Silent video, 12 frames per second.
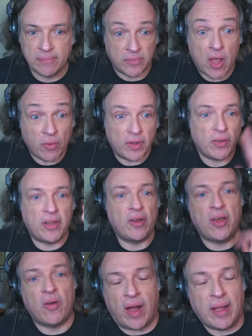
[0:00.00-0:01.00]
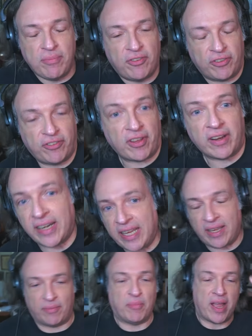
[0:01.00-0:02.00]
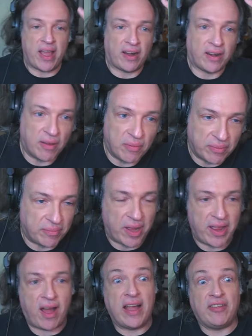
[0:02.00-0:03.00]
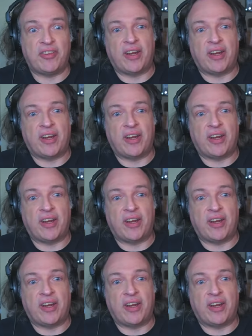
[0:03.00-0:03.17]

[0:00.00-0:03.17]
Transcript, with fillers: No, no, no, no. I'm no. just suddenly my outline, uh, okay. my eyes are